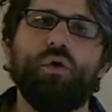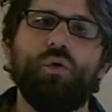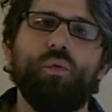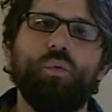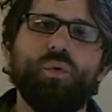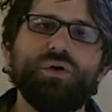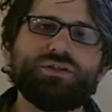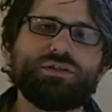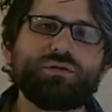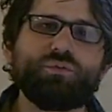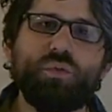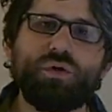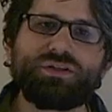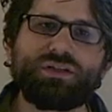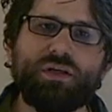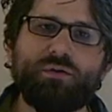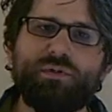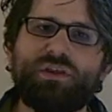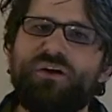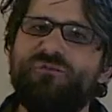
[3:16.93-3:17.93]
What's going
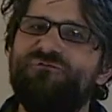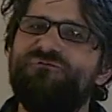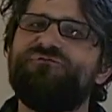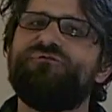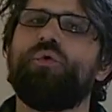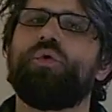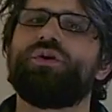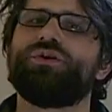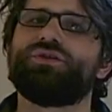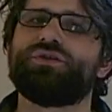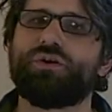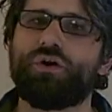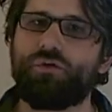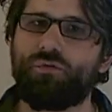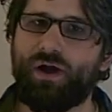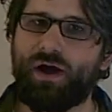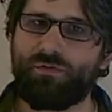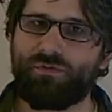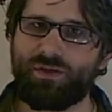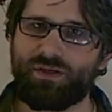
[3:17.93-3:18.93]
to be the force
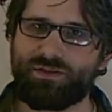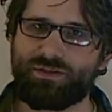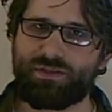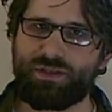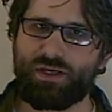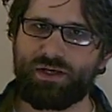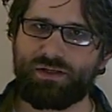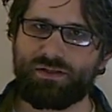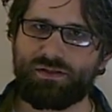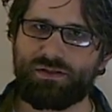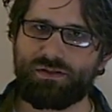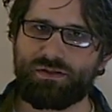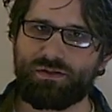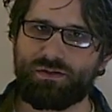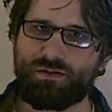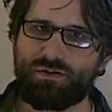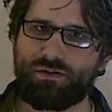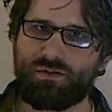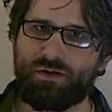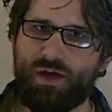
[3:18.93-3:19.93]
around these things?
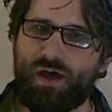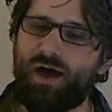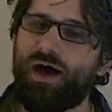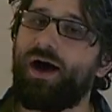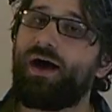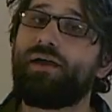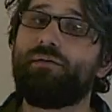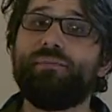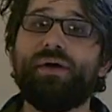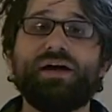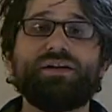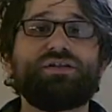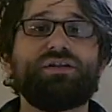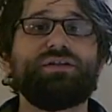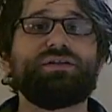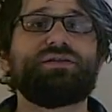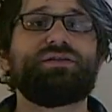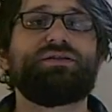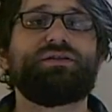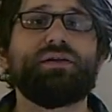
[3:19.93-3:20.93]
I imagine
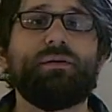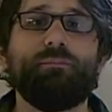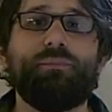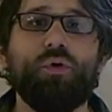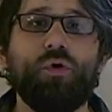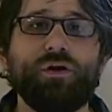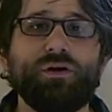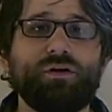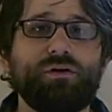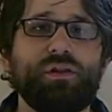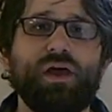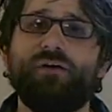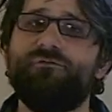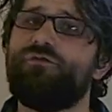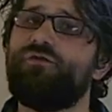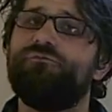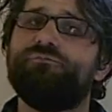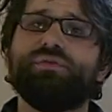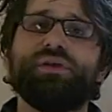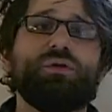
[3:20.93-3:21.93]
at some point in your life
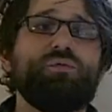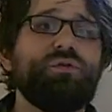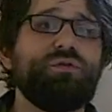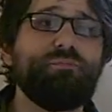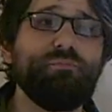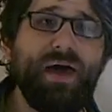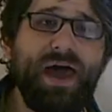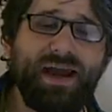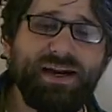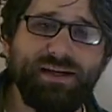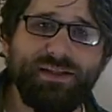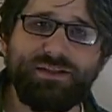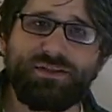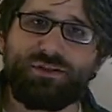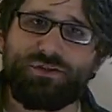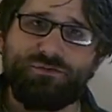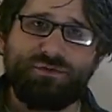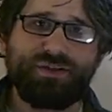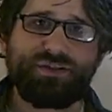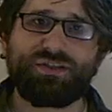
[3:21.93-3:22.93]
you've played with magnets,
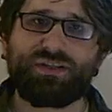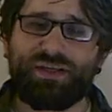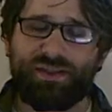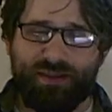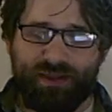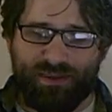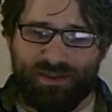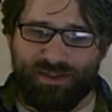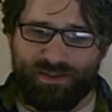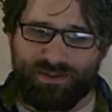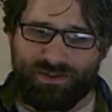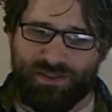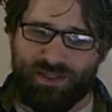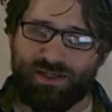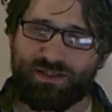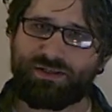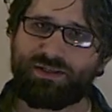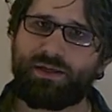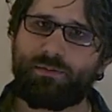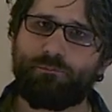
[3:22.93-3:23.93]
you've seen that these
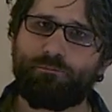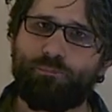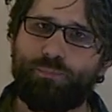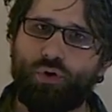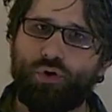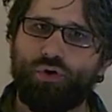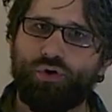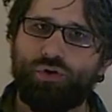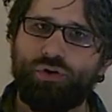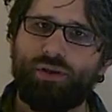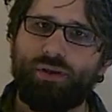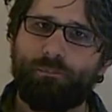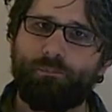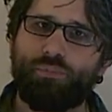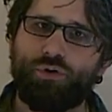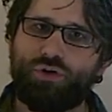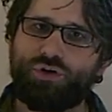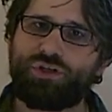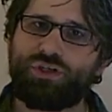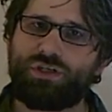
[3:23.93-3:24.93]
things can pull and
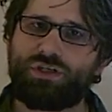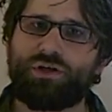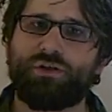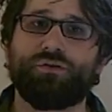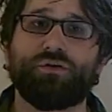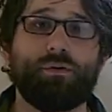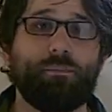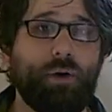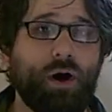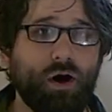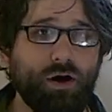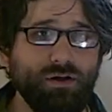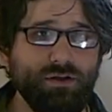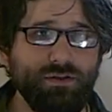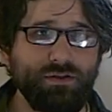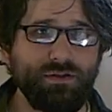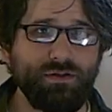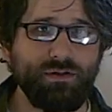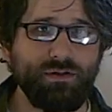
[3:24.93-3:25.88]
push each other apart.